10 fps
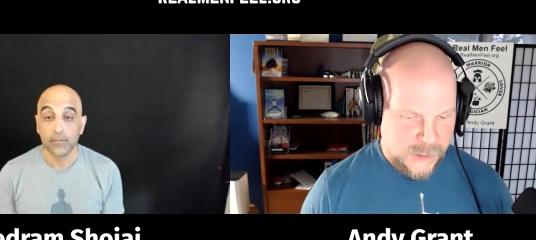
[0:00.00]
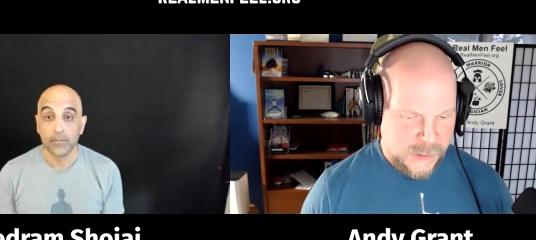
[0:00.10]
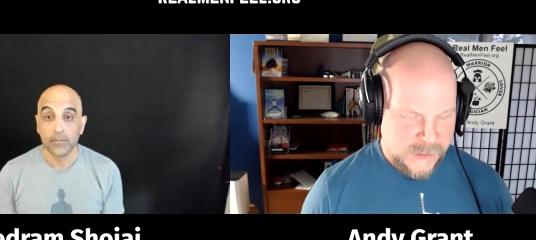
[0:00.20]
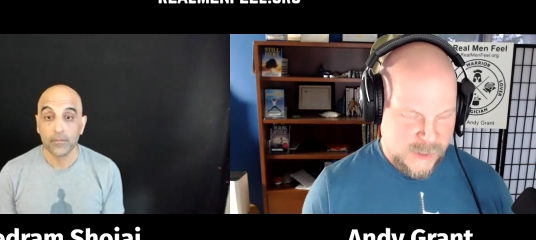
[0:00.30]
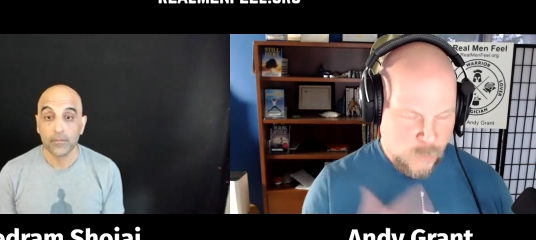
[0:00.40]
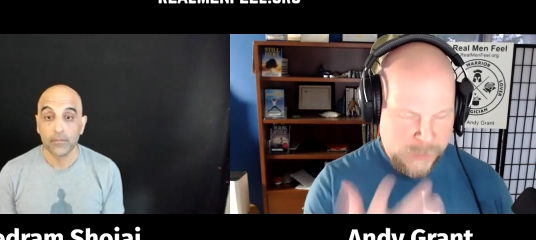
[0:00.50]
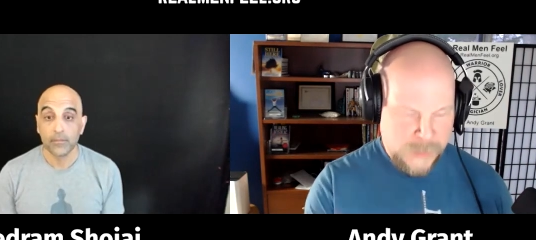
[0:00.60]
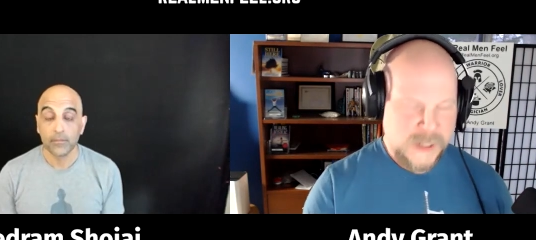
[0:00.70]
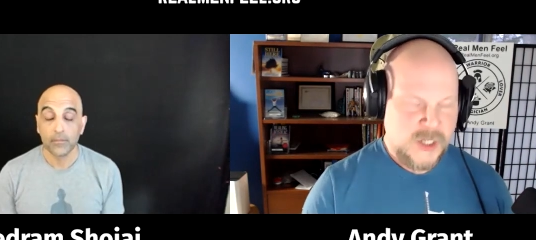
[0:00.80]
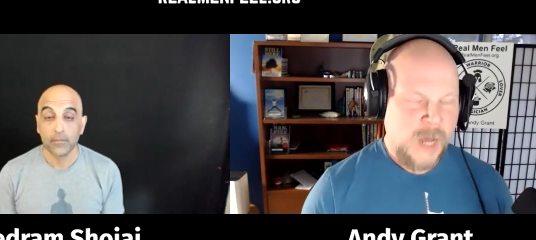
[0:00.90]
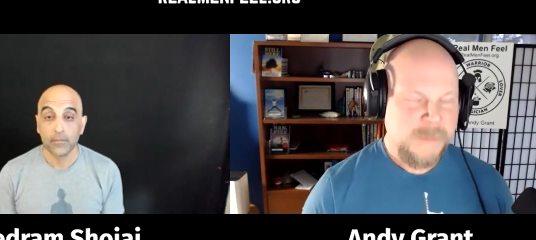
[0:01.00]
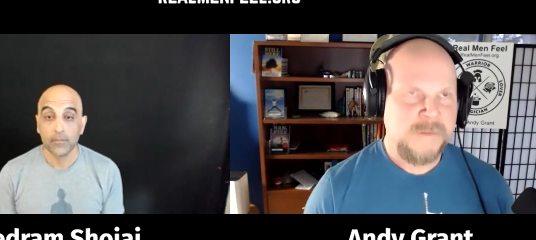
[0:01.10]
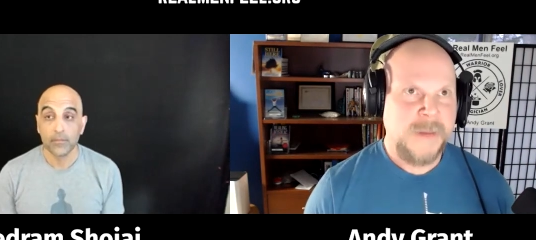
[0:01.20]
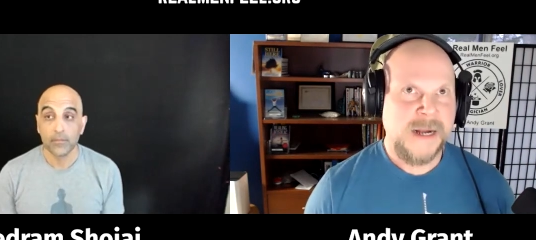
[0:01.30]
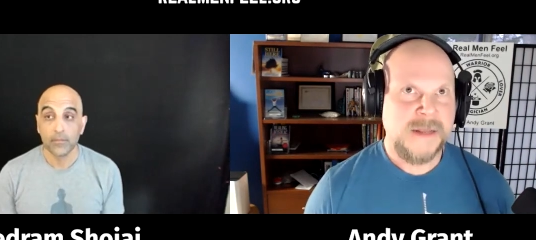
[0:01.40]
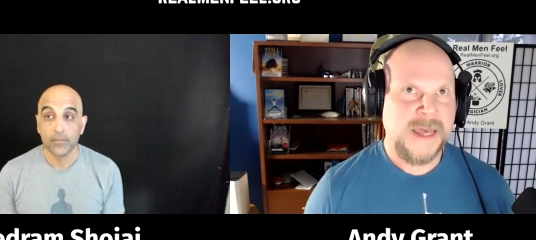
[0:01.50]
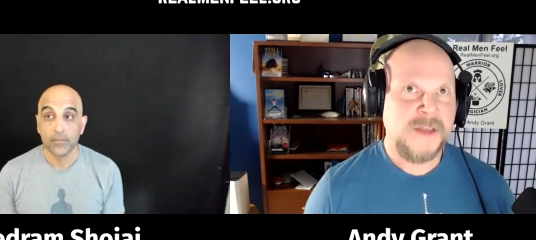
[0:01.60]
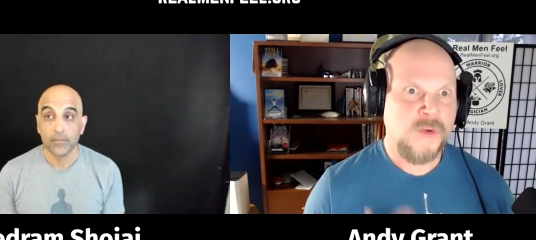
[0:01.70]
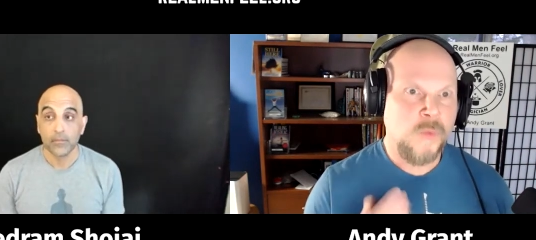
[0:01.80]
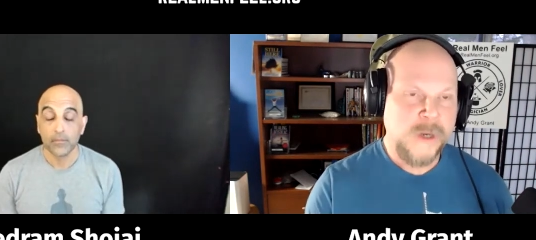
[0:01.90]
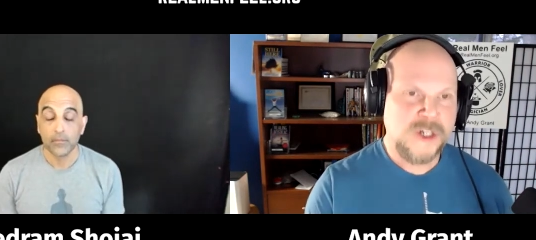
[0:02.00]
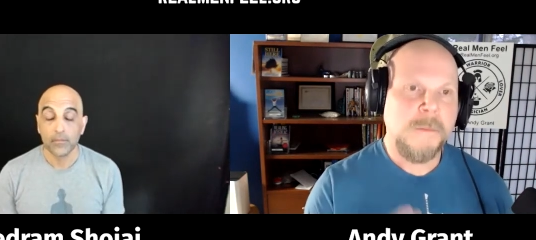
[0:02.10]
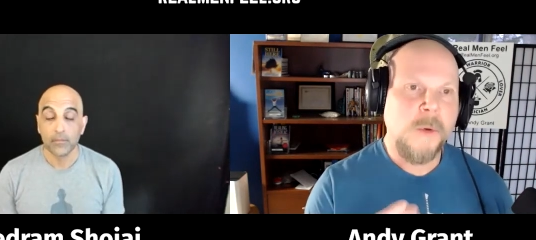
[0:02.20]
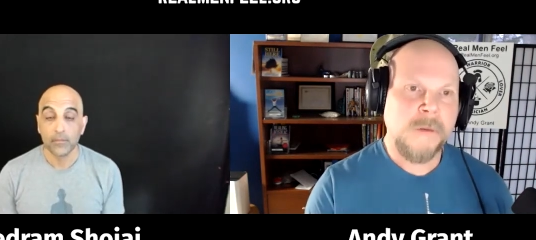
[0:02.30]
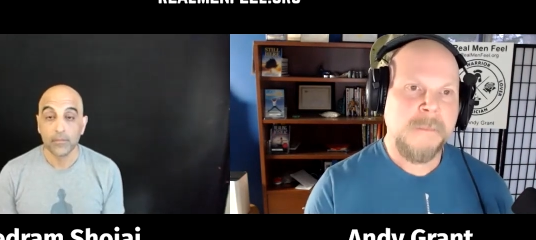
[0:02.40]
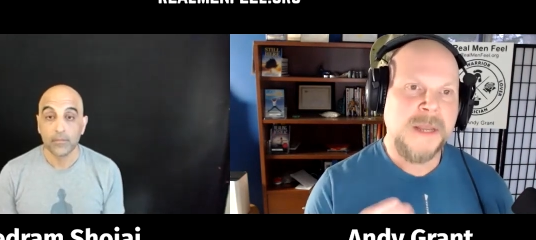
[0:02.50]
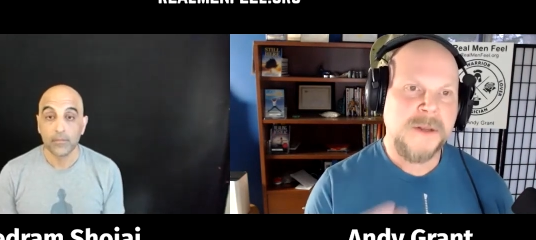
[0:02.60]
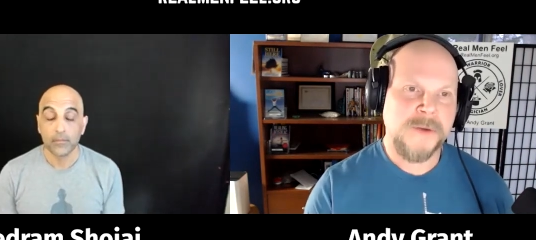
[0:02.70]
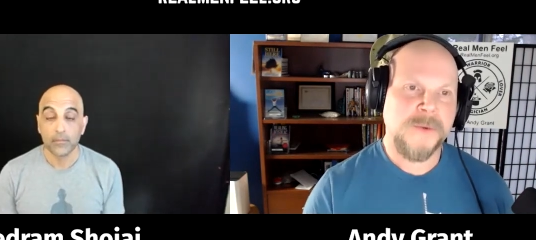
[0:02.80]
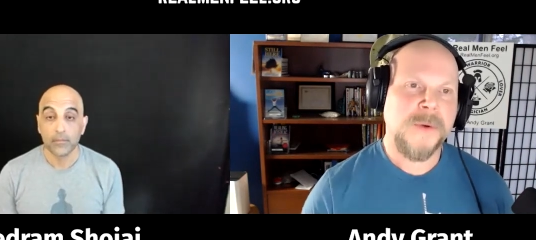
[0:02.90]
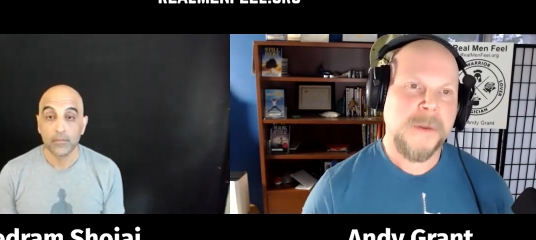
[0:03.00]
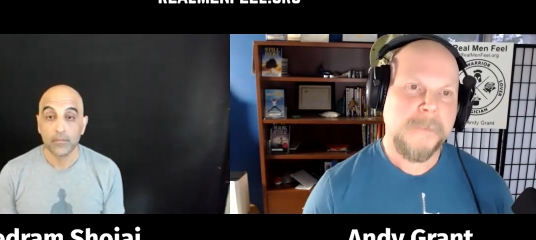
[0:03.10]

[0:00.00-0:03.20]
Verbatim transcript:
Speaker 1: Is there one thing top of mind that you wish more men knew?